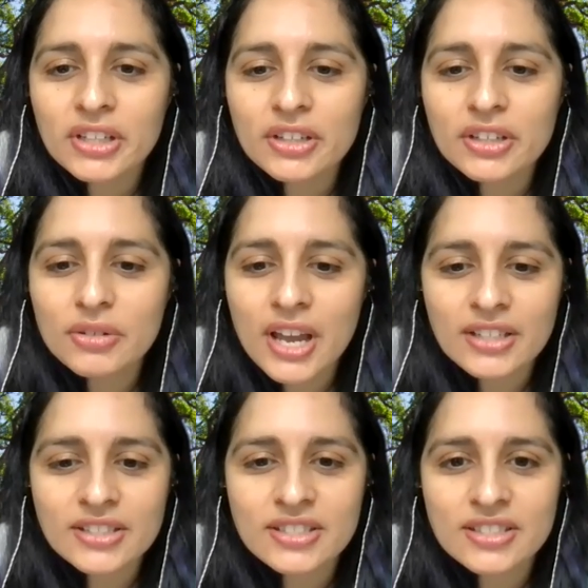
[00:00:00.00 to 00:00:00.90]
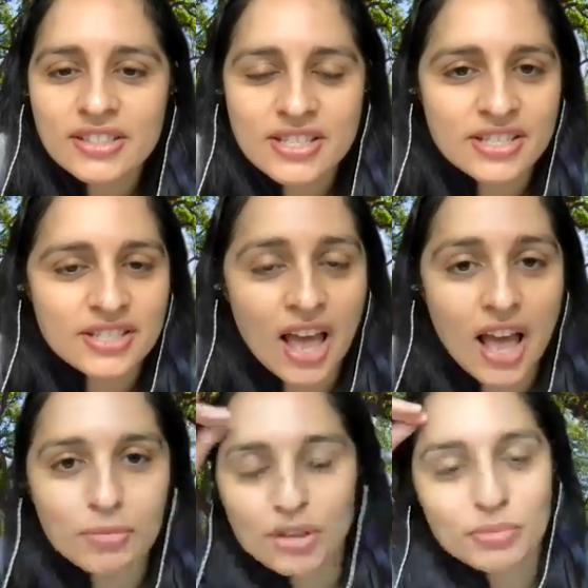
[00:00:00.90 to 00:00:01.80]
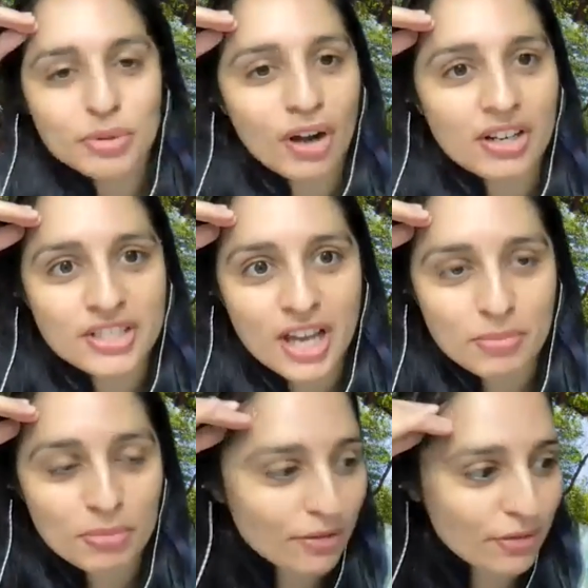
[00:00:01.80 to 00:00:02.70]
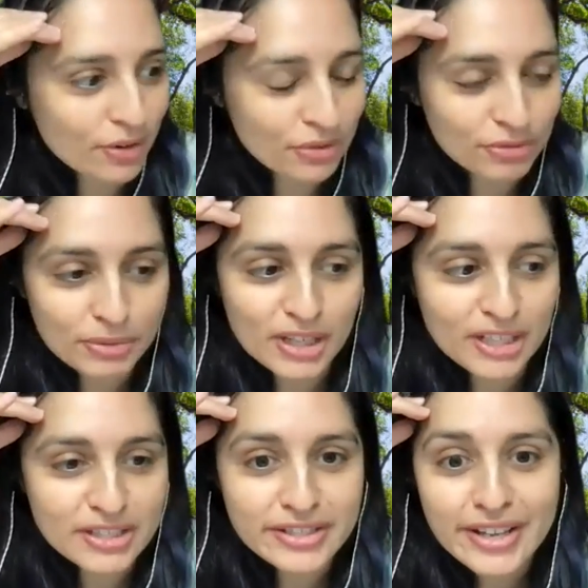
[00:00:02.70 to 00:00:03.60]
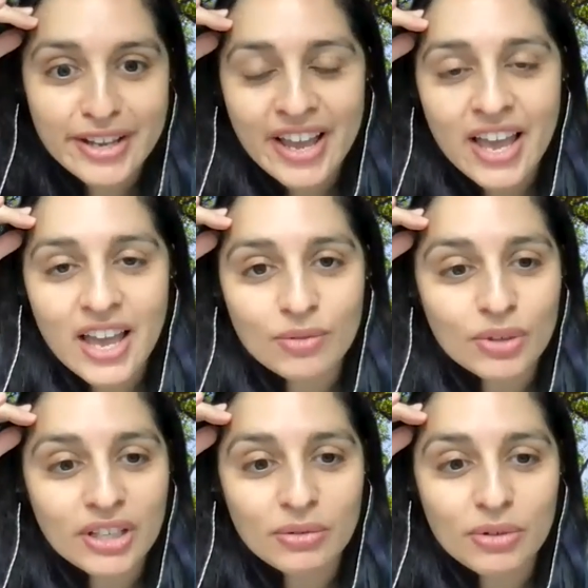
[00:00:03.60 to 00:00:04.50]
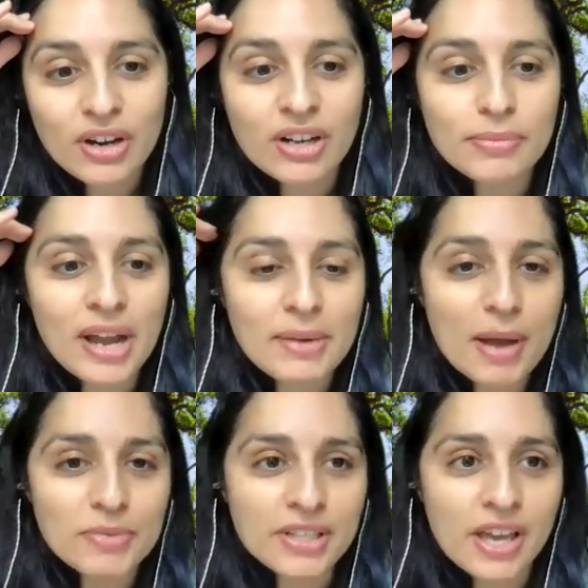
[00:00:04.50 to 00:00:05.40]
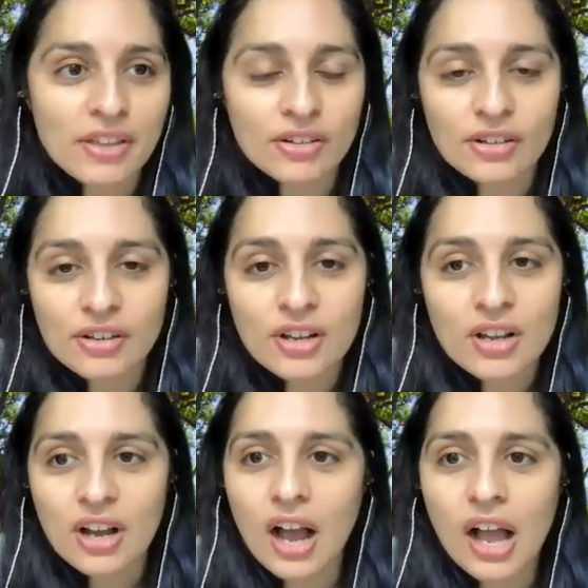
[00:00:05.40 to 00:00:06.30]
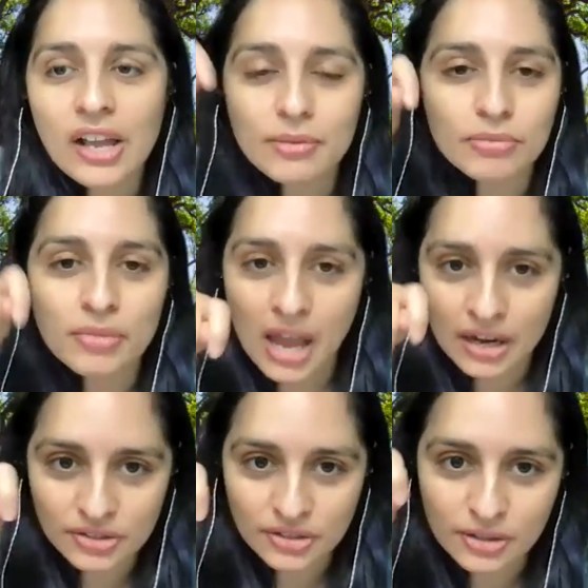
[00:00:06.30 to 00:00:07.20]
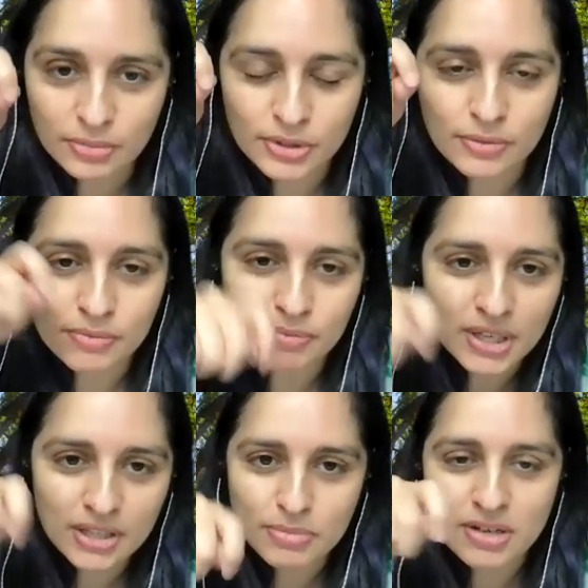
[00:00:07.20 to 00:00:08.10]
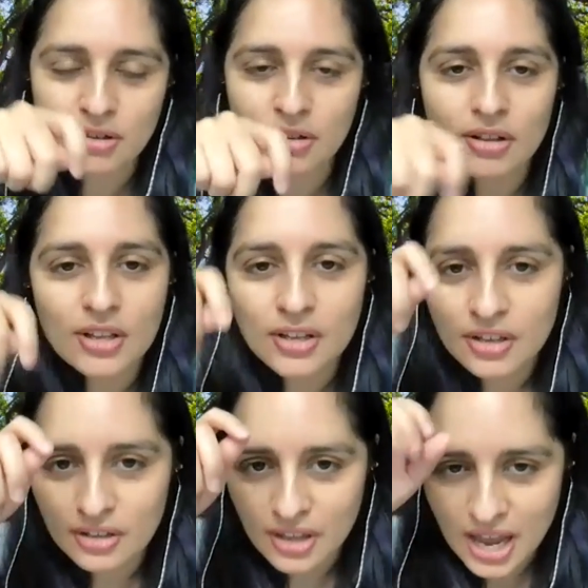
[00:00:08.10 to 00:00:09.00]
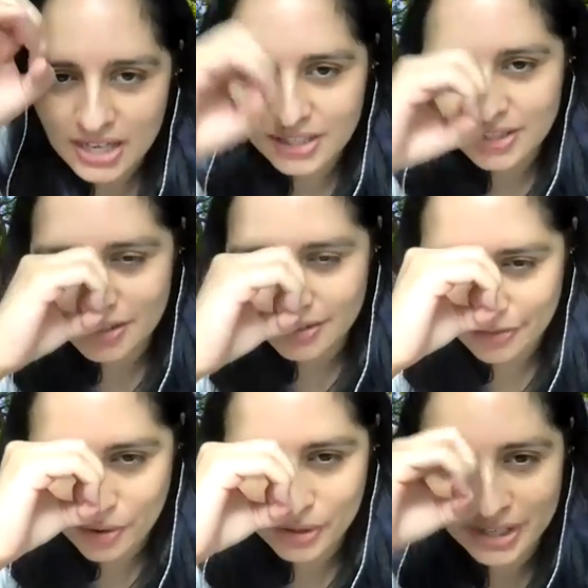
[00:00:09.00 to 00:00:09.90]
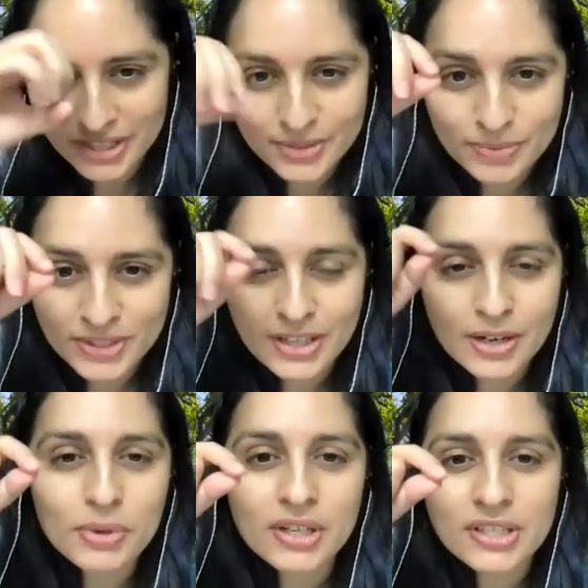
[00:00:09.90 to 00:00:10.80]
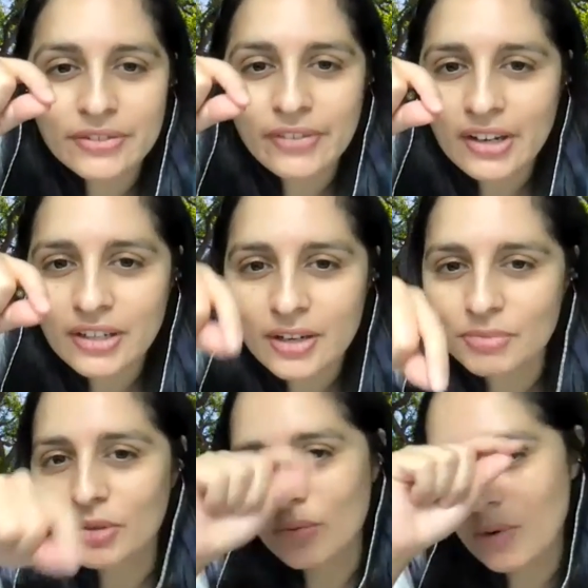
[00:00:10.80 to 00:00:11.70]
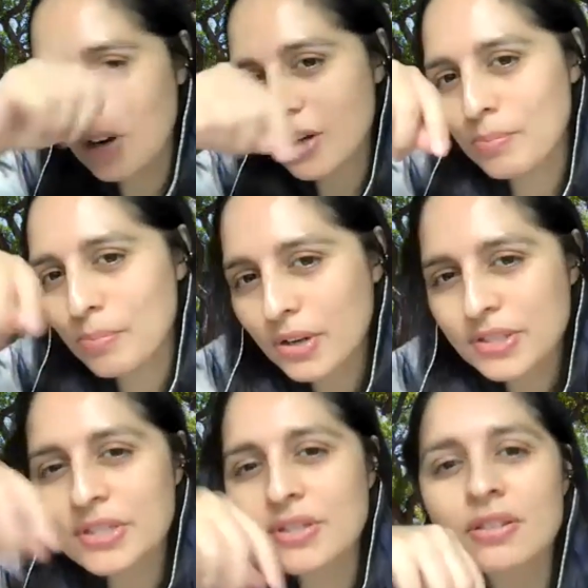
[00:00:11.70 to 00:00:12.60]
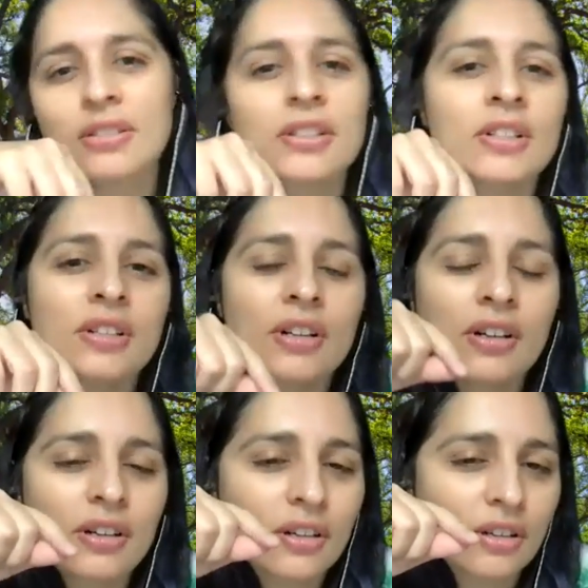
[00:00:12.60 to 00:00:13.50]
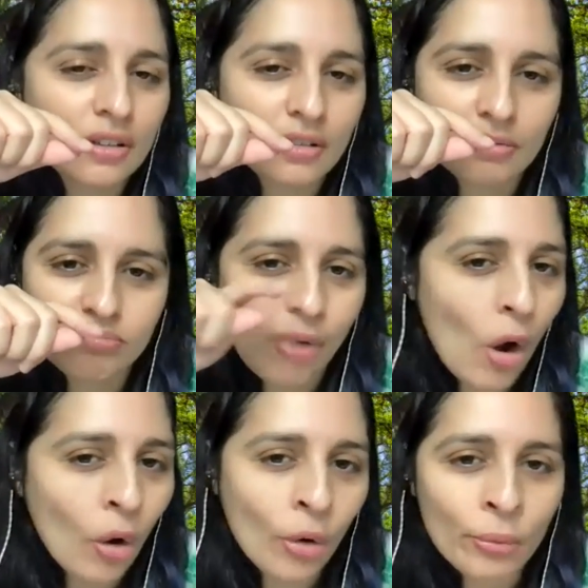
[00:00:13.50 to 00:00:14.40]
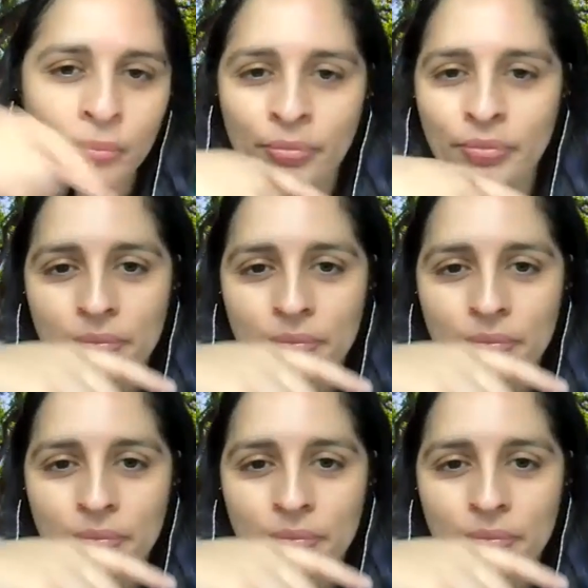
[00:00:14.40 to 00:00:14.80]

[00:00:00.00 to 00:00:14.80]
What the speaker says: going to do next is I'm going to put on a timer for 3 minutes, and we're going to work on a mind map together. I'm actually going to put me in the middle as the focus, but then I'm going to divide it up to work, personal, home,